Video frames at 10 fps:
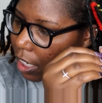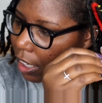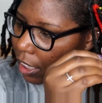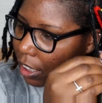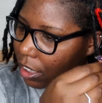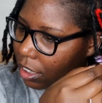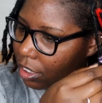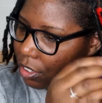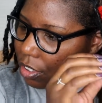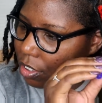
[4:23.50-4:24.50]
tight
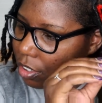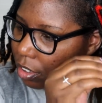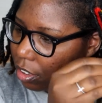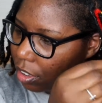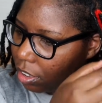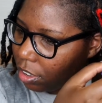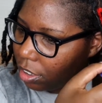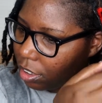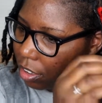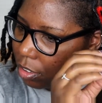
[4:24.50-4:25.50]

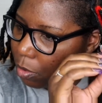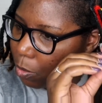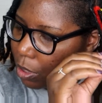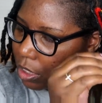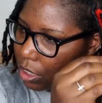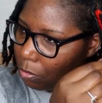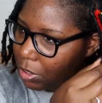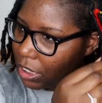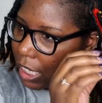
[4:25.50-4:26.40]
because we want some